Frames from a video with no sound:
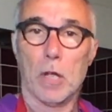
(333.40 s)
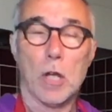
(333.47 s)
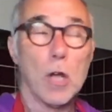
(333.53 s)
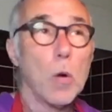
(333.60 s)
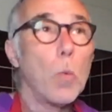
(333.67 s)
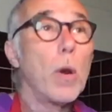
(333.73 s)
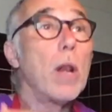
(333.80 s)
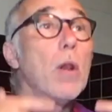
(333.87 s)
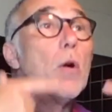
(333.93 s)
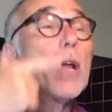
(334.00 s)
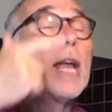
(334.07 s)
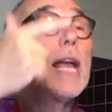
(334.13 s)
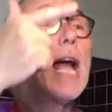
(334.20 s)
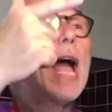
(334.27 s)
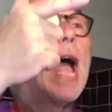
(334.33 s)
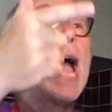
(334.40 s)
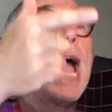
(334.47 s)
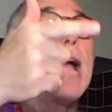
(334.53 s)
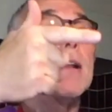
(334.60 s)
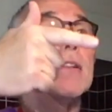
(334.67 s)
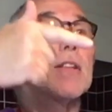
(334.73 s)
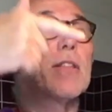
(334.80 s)
We're looking ahead
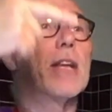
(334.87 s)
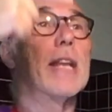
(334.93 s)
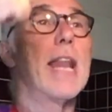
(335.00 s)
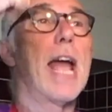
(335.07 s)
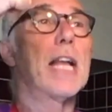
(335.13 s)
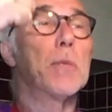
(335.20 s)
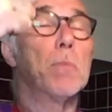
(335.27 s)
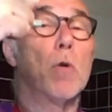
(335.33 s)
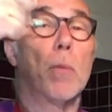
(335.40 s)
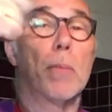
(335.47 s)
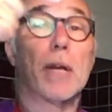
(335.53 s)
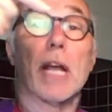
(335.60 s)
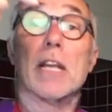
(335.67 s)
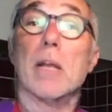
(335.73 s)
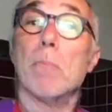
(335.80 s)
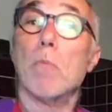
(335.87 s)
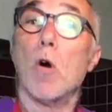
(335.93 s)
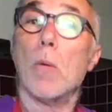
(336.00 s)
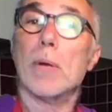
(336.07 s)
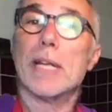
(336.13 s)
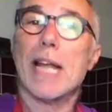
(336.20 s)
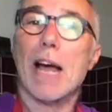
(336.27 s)
to the next moment and the
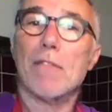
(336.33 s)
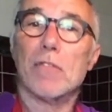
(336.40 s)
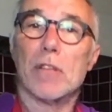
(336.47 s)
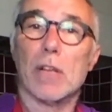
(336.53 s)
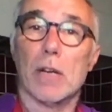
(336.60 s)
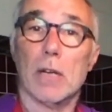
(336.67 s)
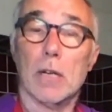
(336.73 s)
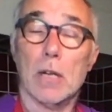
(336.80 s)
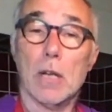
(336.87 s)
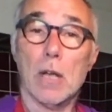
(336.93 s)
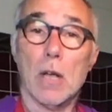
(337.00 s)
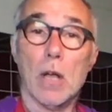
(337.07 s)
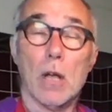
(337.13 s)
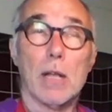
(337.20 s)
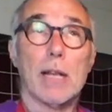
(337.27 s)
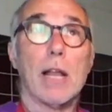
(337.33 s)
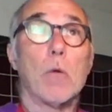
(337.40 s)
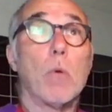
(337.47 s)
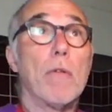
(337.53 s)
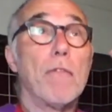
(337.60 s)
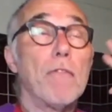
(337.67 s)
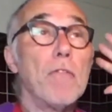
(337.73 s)
moment after. It's like we're
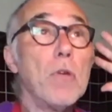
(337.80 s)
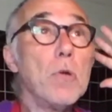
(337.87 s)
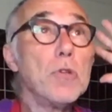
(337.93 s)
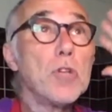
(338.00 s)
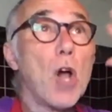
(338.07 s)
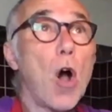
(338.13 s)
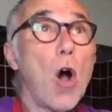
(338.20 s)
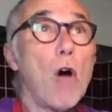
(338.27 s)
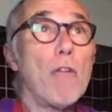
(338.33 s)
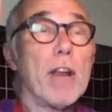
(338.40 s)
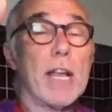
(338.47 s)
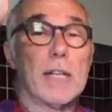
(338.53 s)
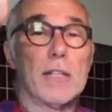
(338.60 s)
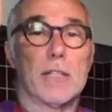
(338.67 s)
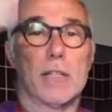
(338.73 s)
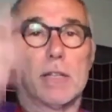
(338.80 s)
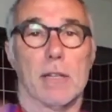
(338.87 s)
future oriented.